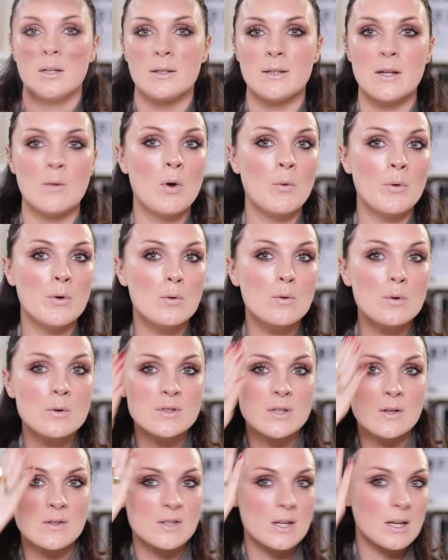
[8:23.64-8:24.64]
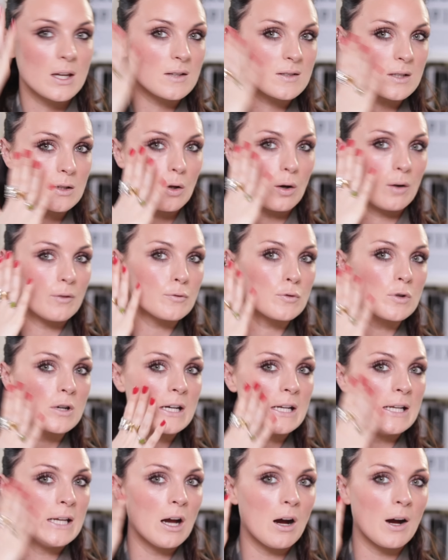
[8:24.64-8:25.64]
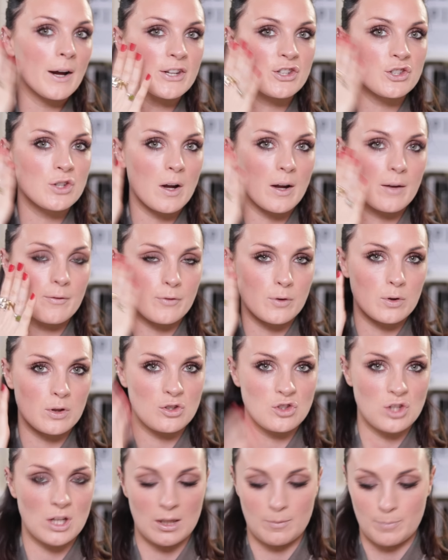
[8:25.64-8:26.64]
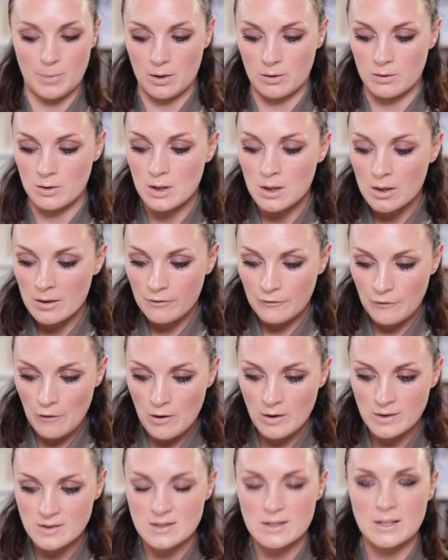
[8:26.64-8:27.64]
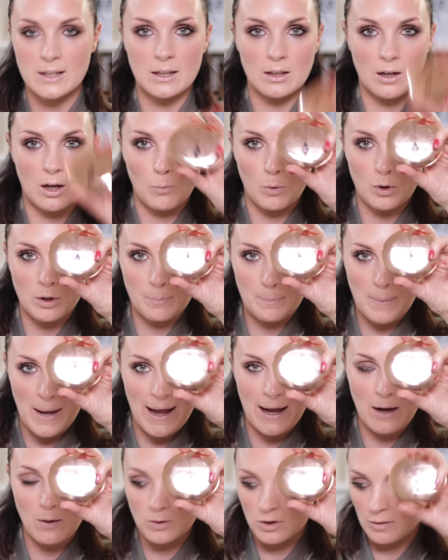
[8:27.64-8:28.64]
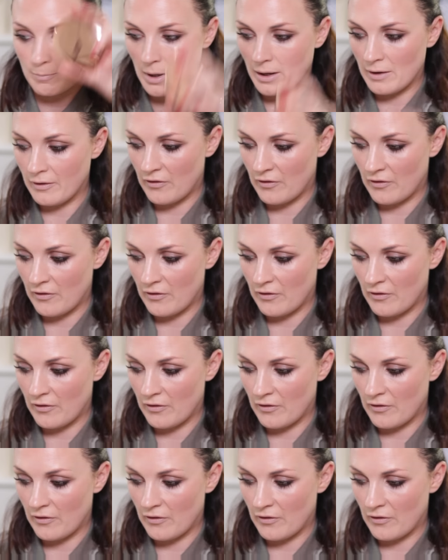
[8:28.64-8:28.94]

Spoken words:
Now what we're also seeing is a lot of really high shine through the cheekbone. Firstly, I want to powder my